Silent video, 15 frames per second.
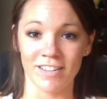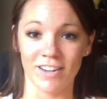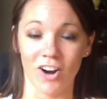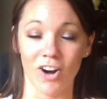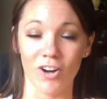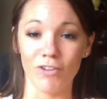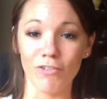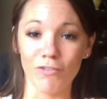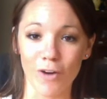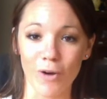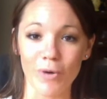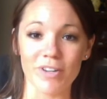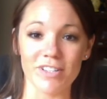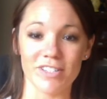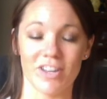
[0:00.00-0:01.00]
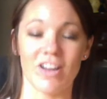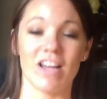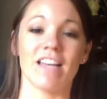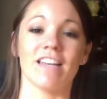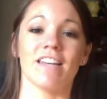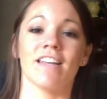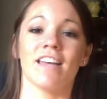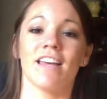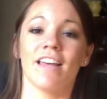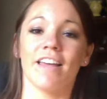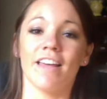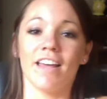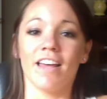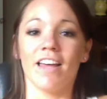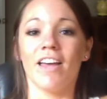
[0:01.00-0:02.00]
Are you focused on,
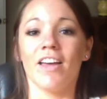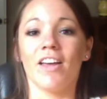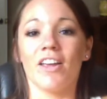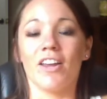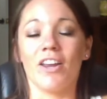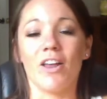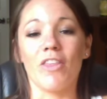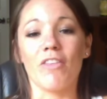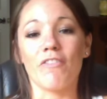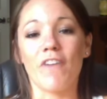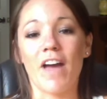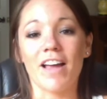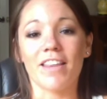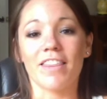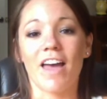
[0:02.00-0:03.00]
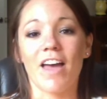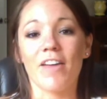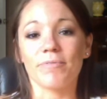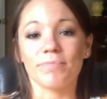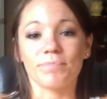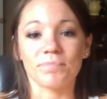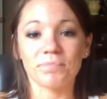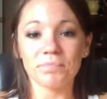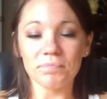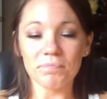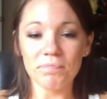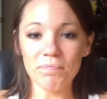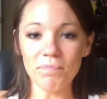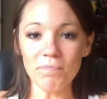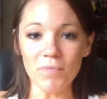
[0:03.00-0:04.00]
you know, the fact that
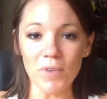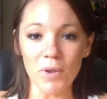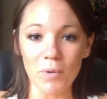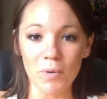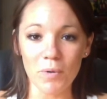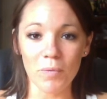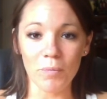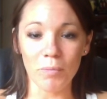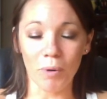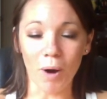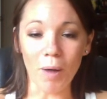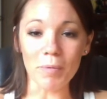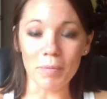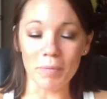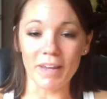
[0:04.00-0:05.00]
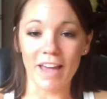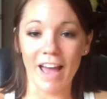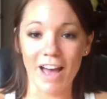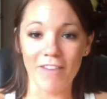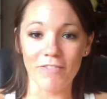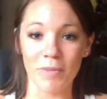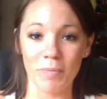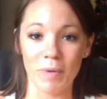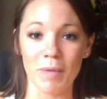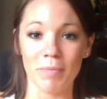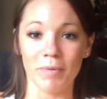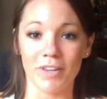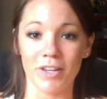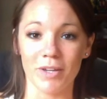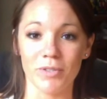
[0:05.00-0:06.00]
probably half the
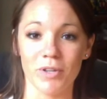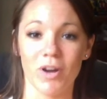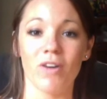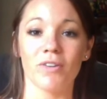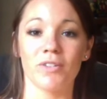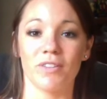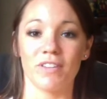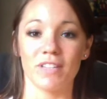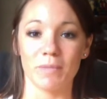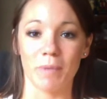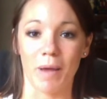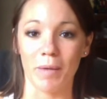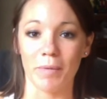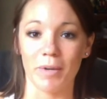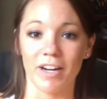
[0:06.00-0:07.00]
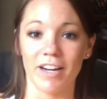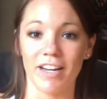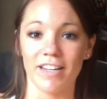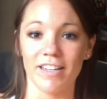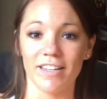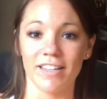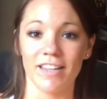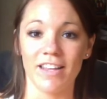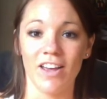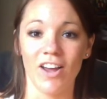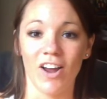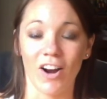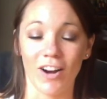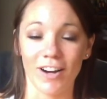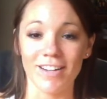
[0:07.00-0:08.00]
people that you talk to this pay period
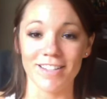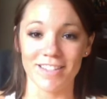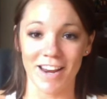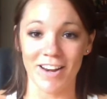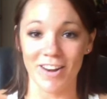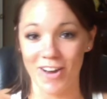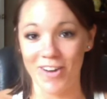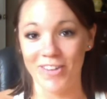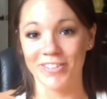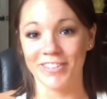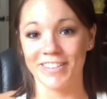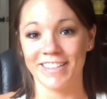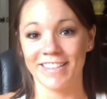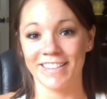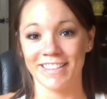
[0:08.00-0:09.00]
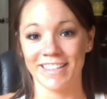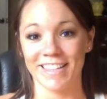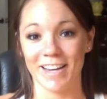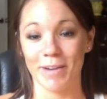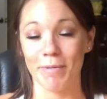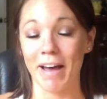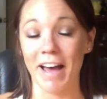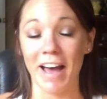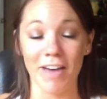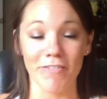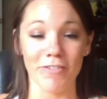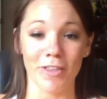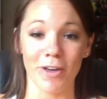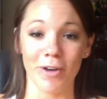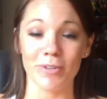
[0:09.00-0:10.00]
are going to say no? And about half
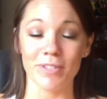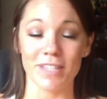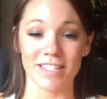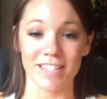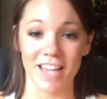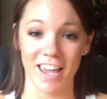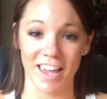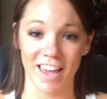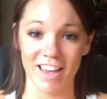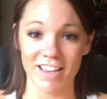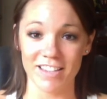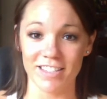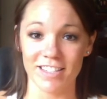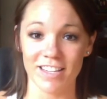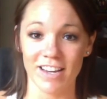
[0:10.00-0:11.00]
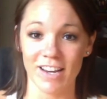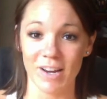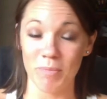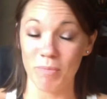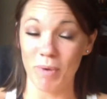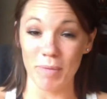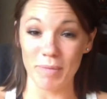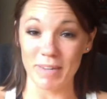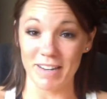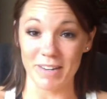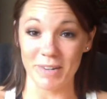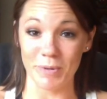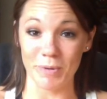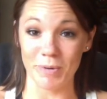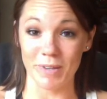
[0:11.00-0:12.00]
of those that say yes, probably not
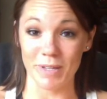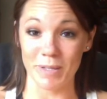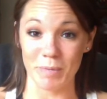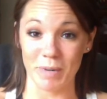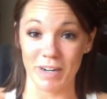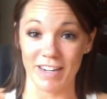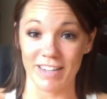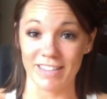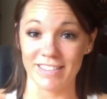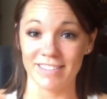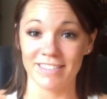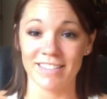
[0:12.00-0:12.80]
going to order this period.